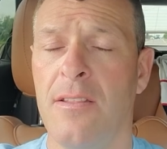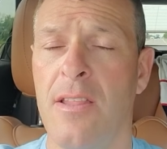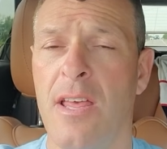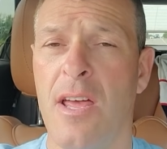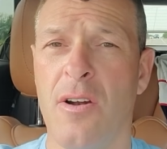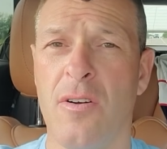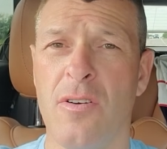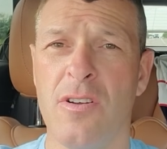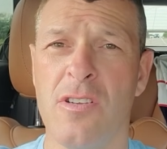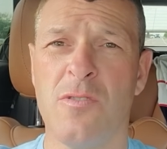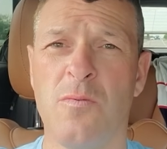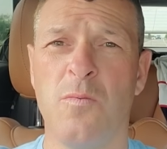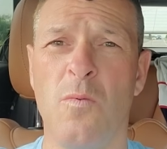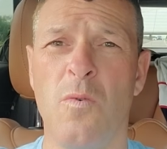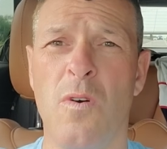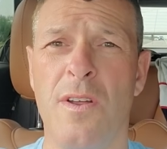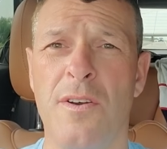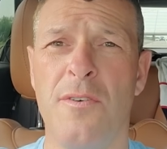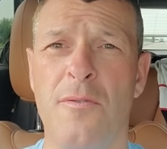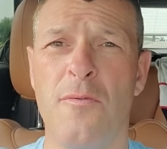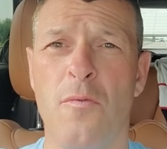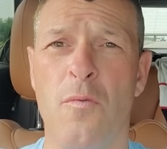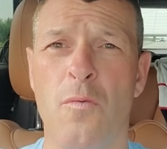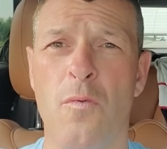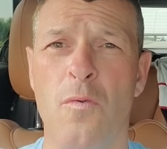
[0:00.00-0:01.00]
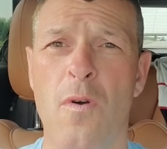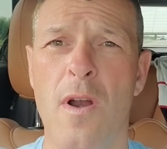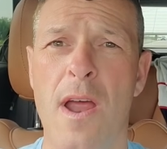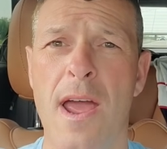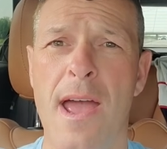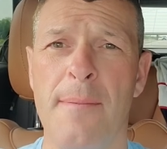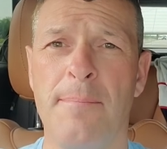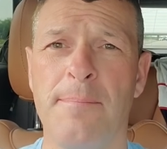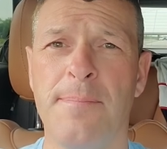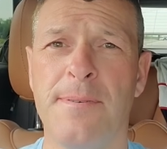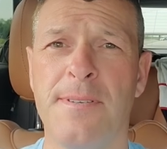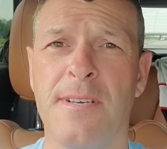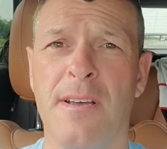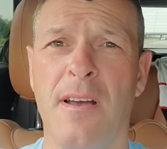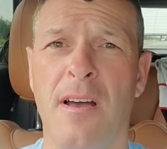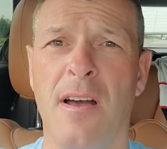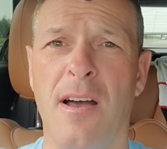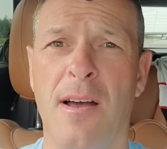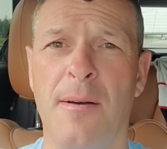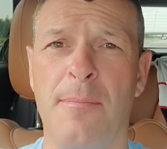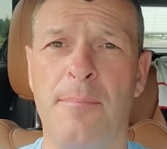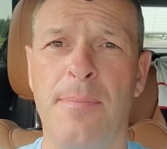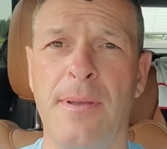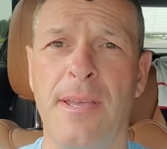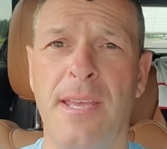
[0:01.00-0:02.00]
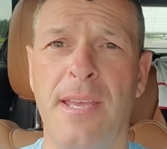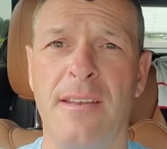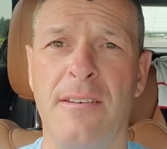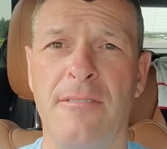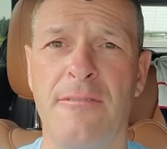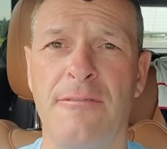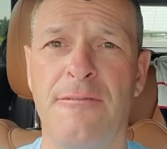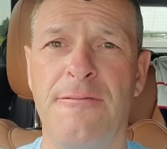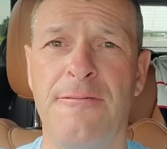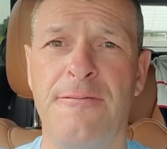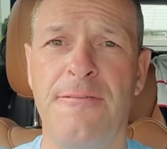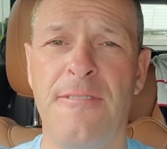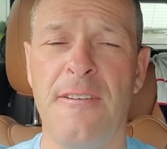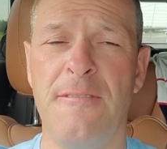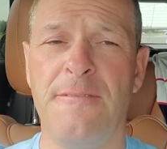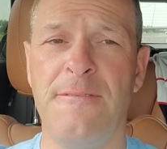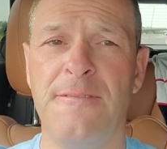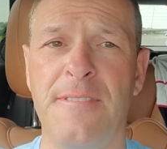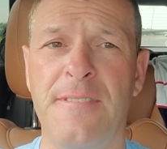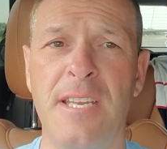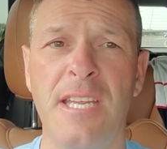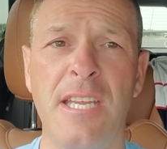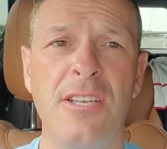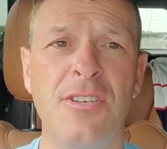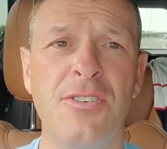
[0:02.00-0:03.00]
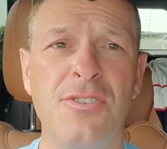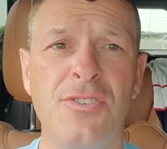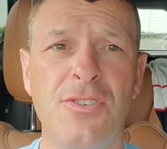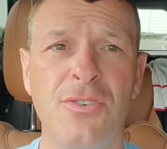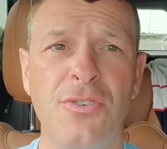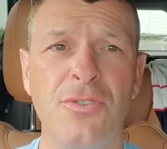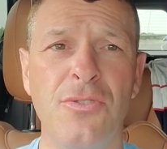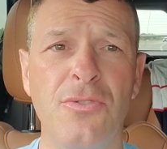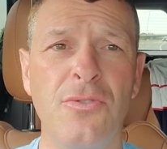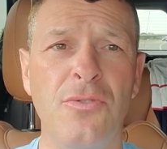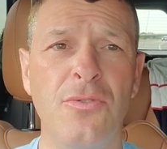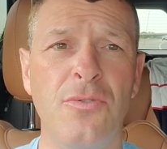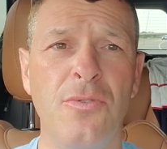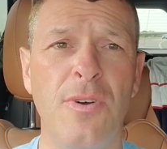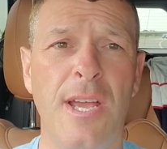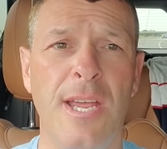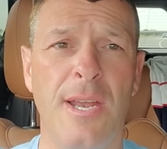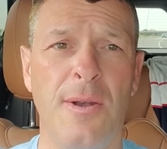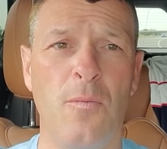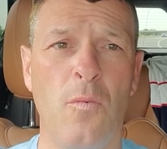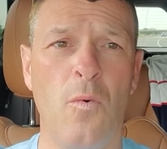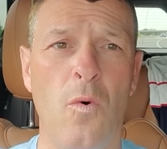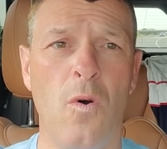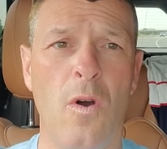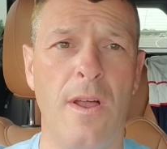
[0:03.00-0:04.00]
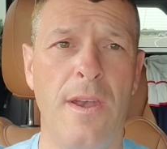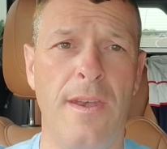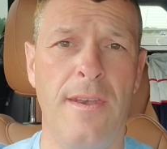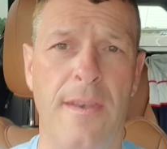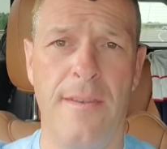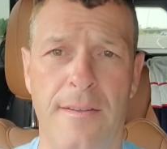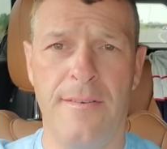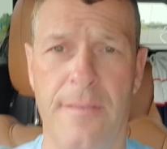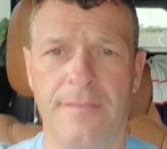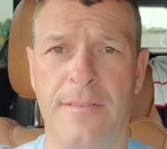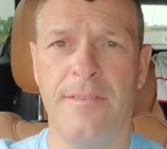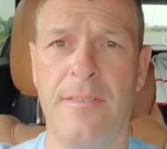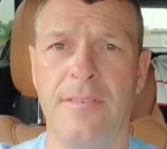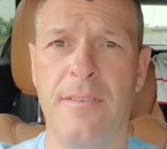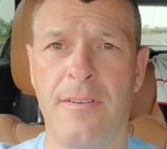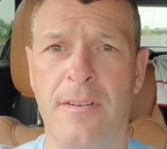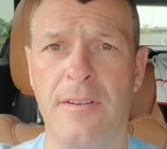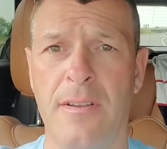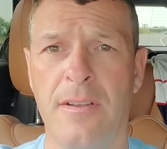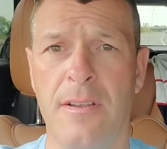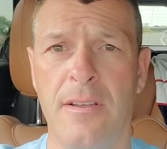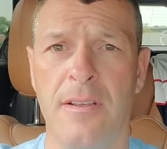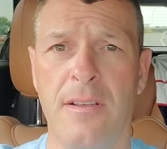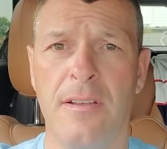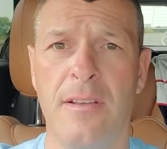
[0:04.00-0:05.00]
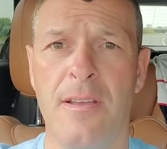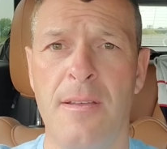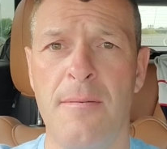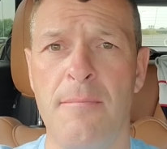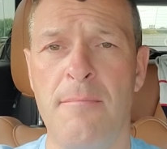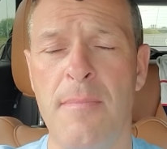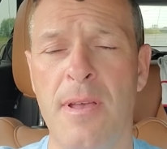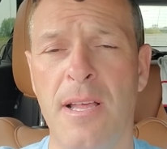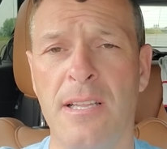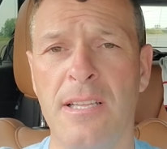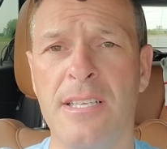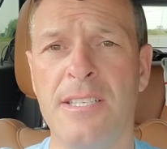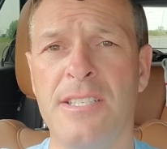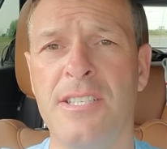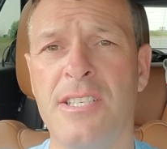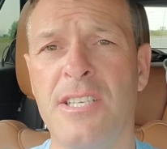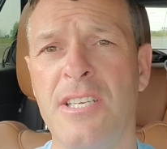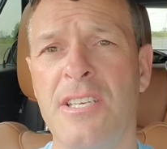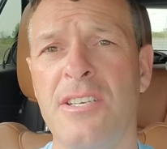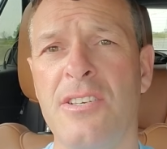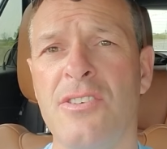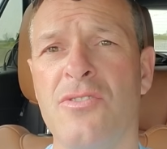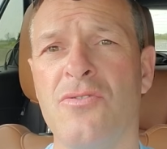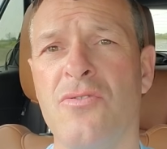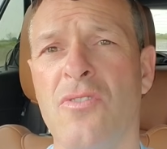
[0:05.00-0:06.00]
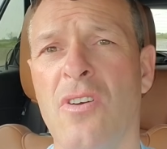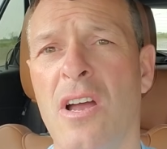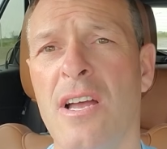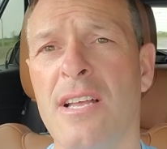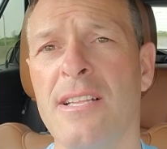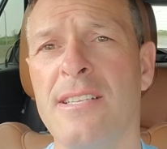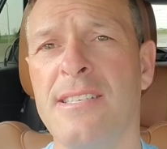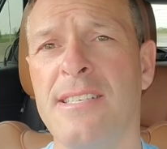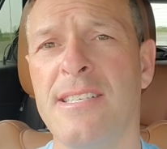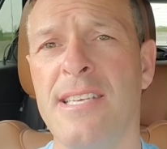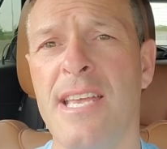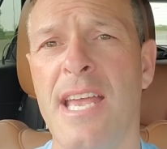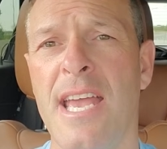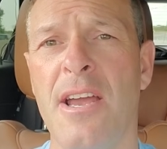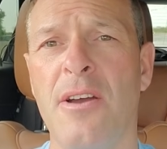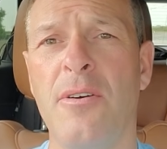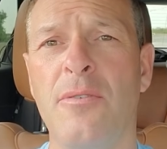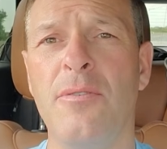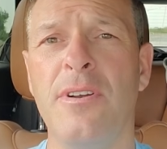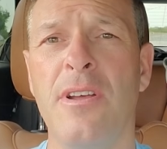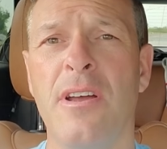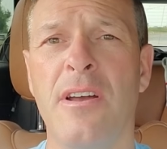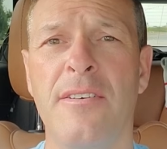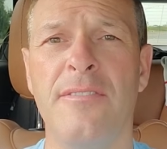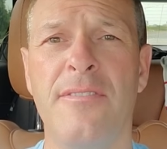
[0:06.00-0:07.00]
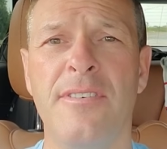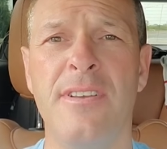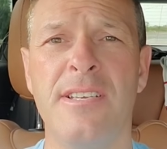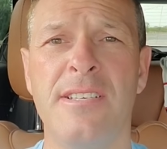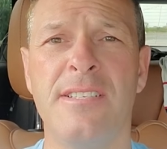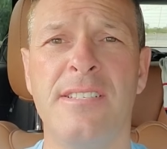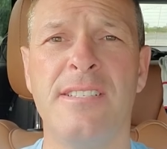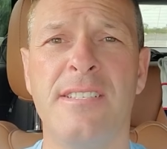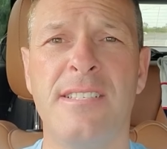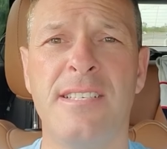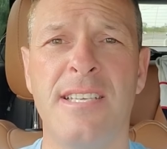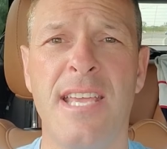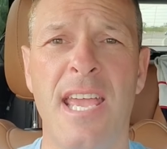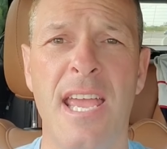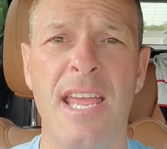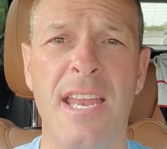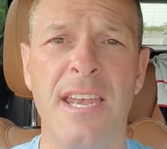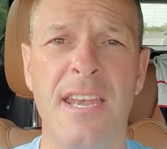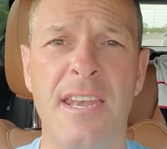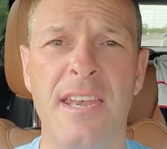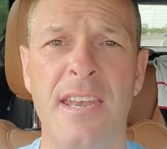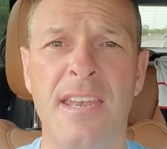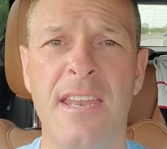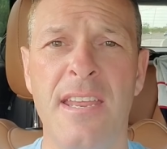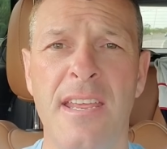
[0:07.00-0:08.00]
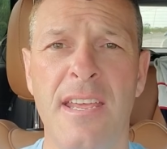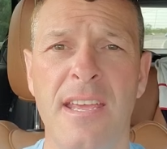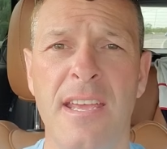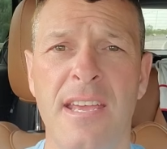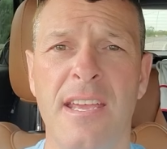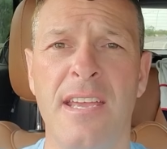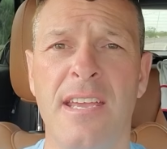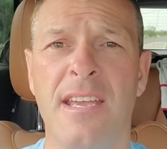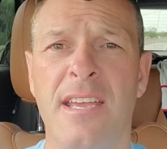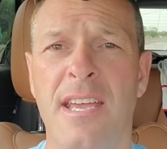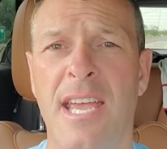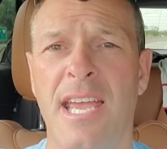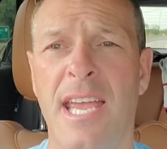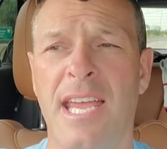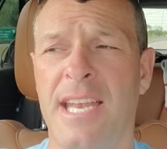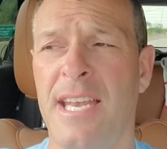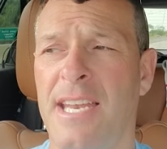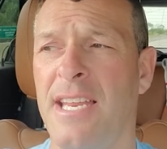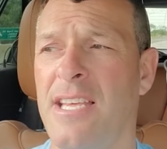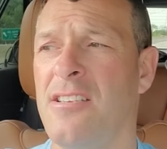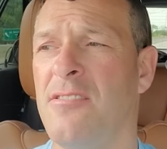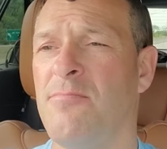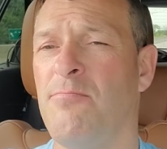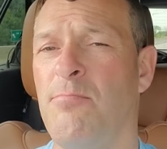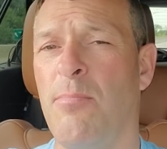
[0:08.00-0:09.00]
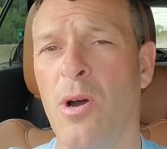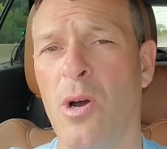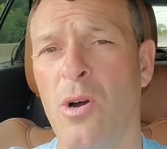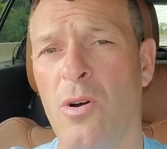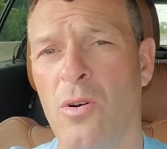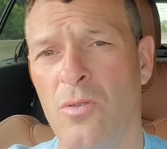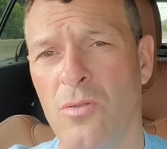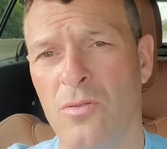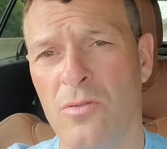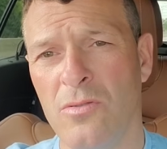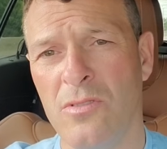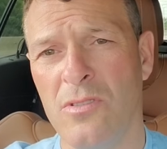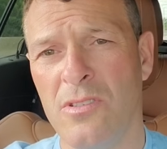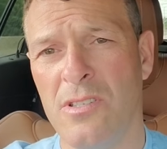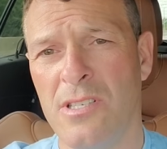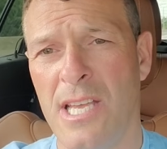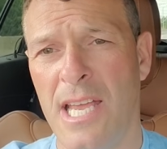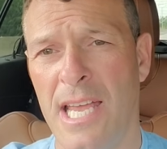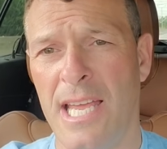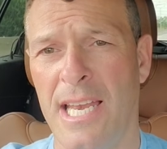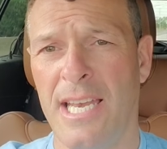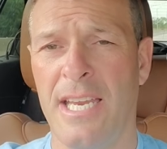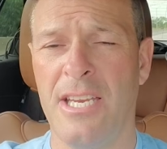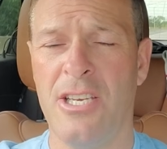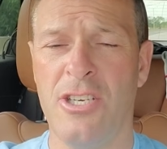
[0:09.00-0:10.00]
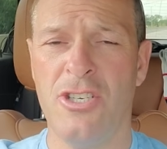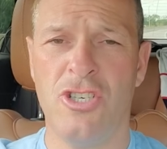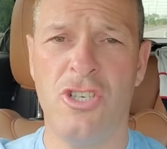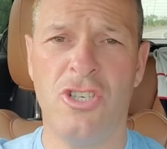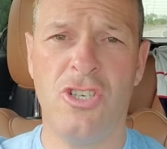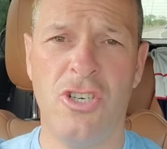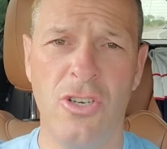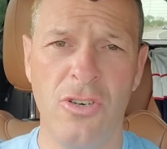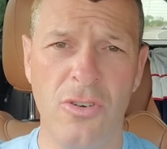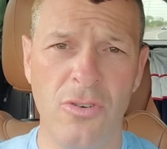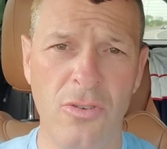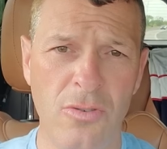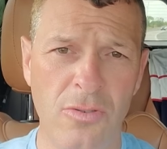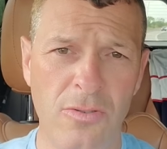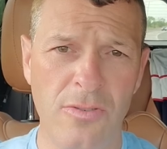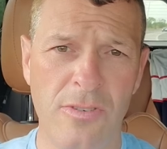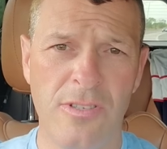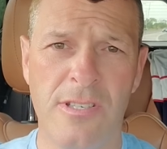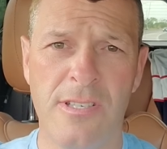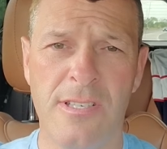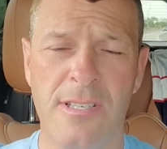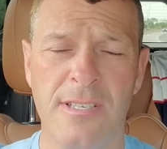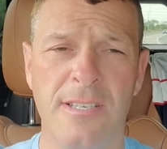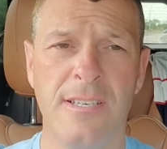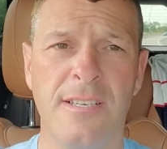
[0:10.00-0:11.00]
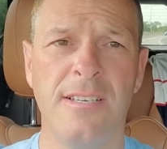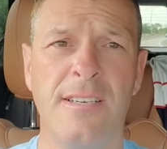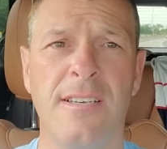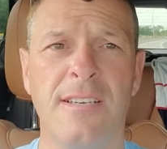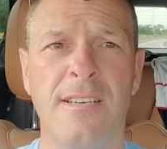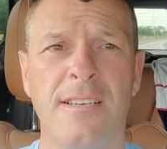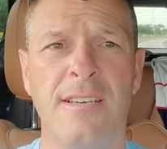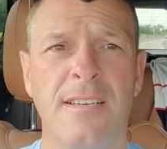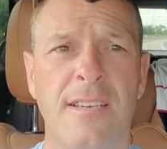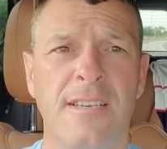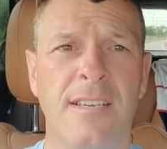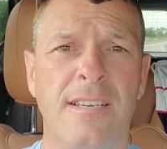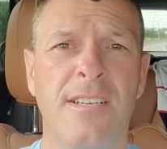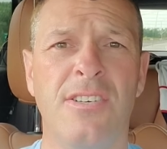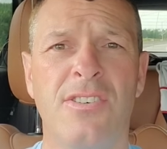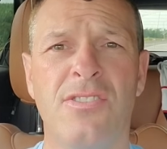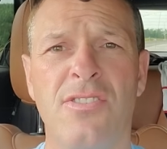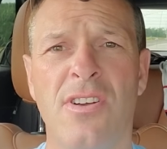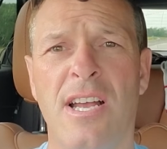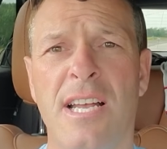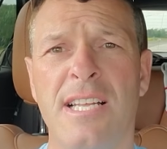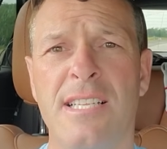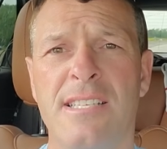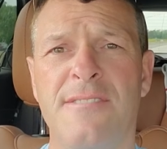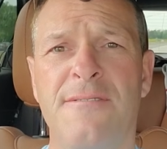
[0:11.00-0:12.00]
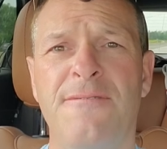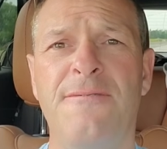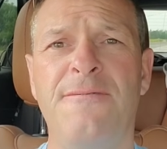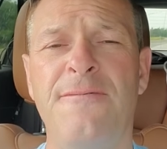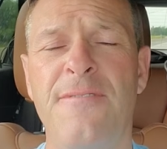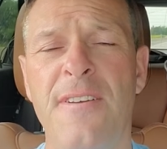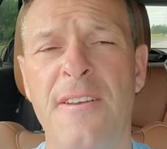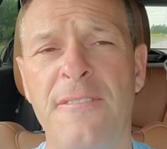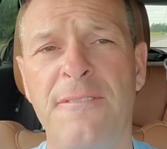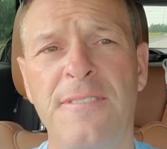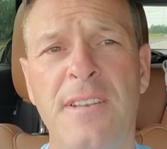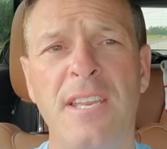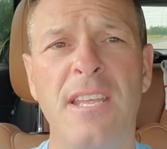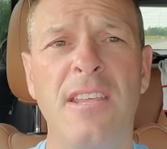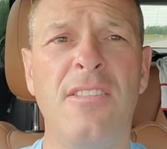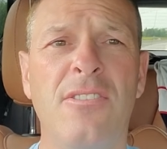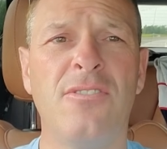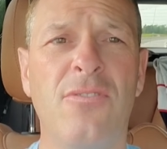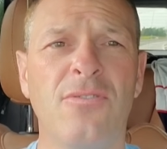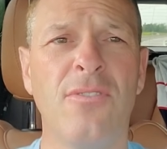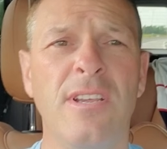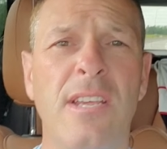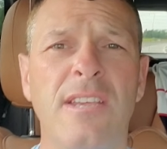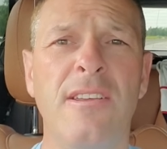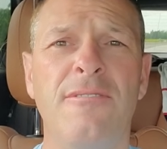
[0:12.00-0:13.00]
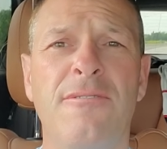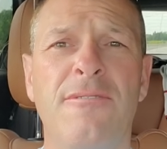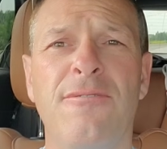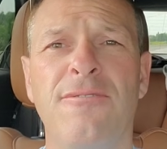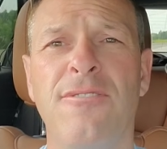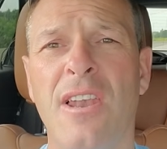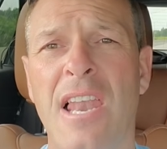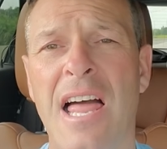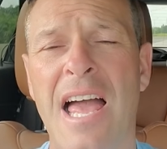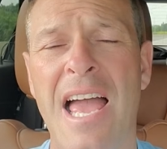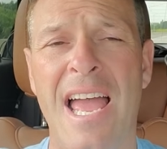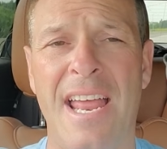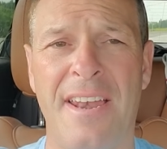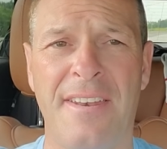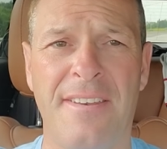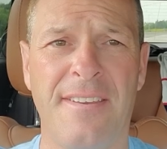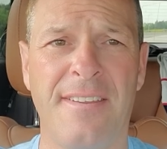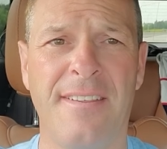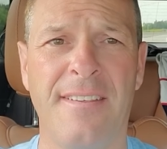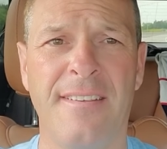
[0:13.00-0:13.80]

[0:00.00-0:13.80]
That horse won wrapped up in 52-1. Militant trots out of his skin and his bones and his shoes. Trots 53 flat